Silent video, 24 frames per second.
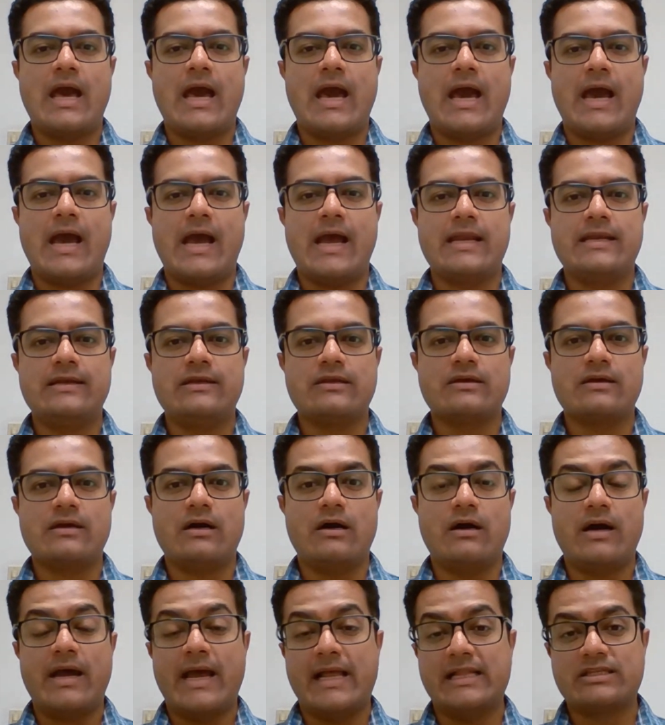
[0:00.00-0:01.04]
and
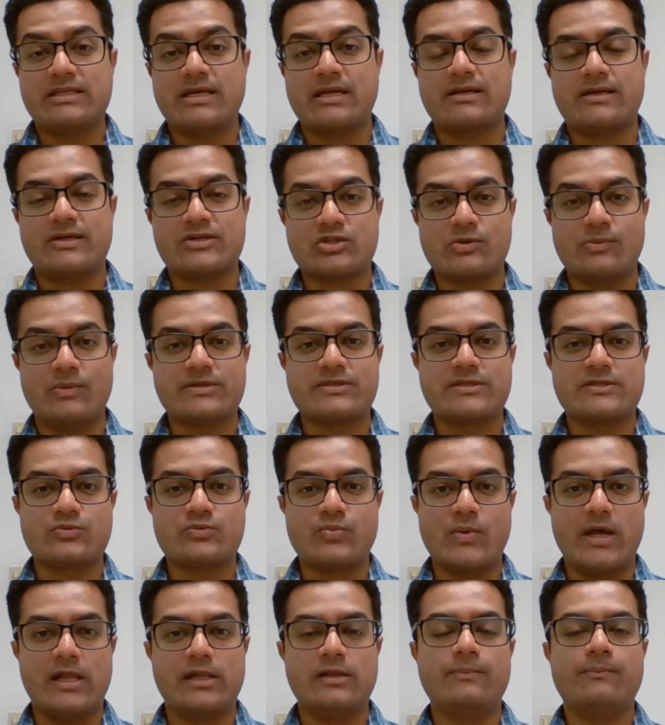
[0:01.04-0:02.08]
healthcare customers as
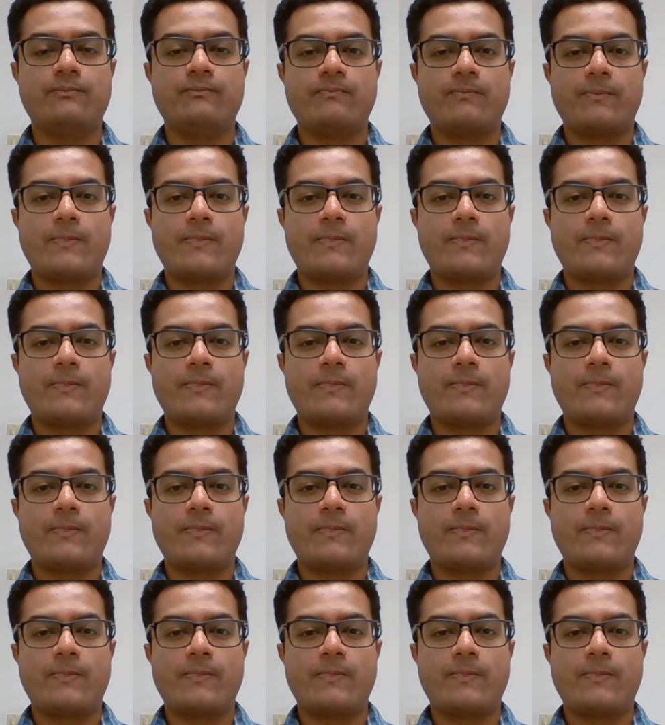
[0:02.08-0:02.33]
well.